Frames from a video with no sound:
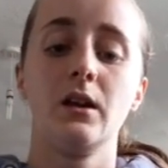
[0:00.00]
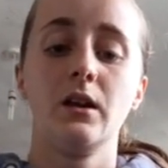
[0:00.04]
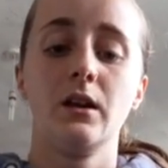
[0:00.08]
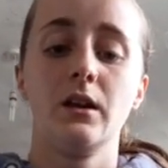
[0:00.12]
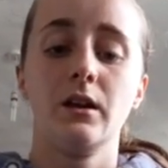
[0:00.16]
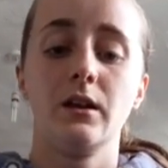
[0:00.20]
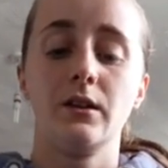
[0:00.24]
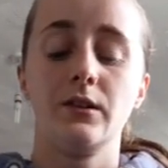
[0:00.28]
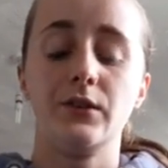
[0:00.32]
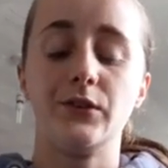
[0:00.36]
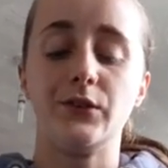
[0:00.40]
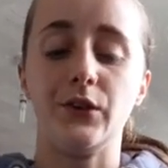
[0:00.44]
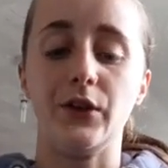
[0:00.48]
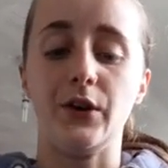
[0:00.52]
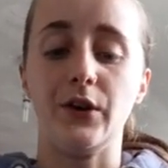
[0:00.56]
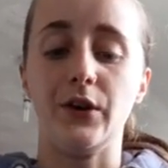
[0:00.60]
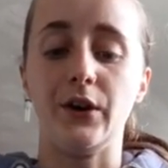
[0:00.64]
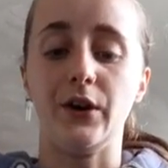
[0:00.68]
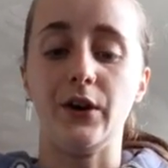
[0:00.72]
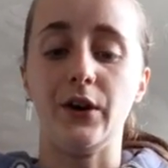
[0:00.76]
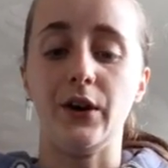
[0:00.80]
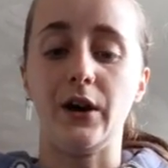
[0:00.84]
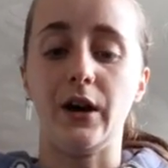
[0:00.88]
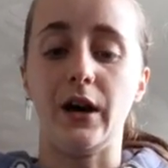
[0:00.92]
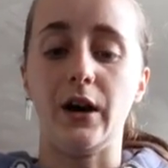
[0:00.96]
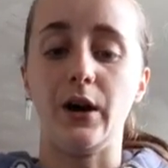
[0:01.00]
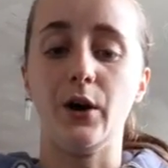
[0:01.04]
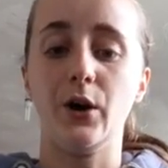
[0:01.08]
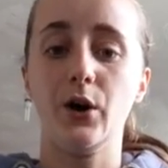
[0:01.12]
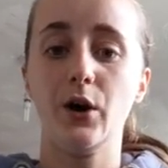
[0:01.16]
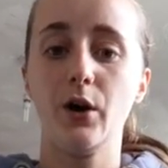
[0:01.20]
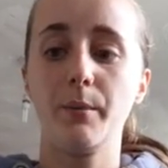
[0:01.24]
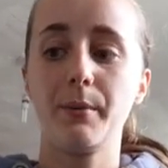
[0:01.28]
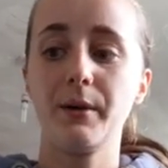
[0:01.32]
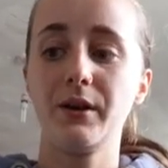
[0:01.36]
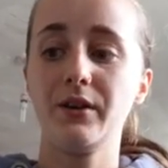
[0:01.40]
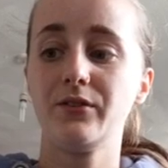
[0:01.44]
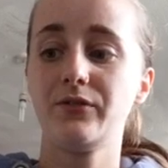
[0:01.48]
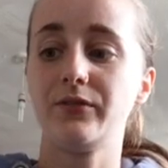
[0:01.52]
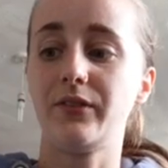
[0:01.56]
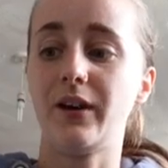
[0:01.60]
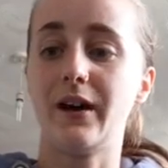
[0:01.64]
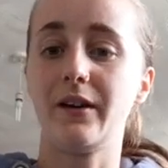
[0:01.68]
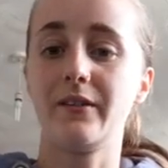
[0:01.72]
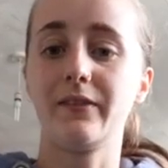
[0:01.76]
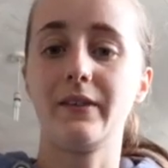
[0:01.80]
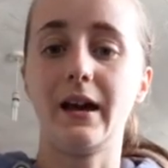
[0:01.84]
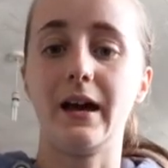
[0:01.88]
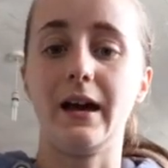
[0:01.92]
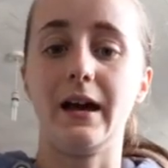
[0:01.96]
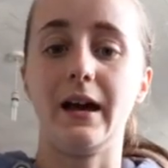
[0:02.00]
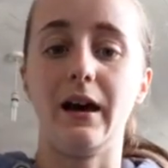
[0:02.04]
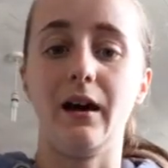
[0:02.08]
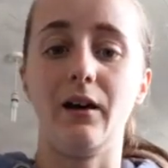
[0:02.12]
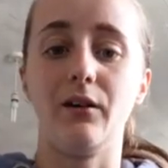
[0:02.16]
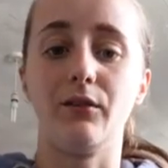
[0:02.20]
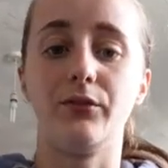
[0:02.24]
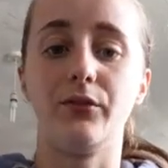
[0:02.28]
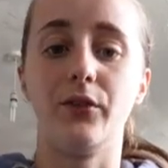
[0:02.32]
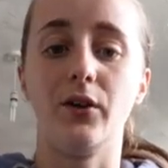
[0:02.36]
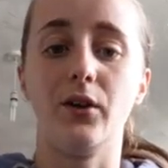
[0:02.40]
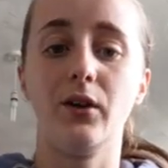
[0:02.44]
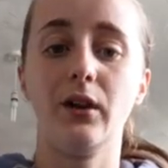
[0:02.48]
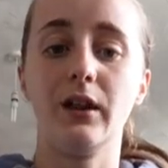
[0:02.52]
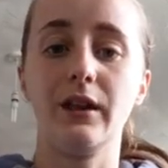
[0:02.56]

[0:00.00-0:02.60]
So I hope you've found that helpful.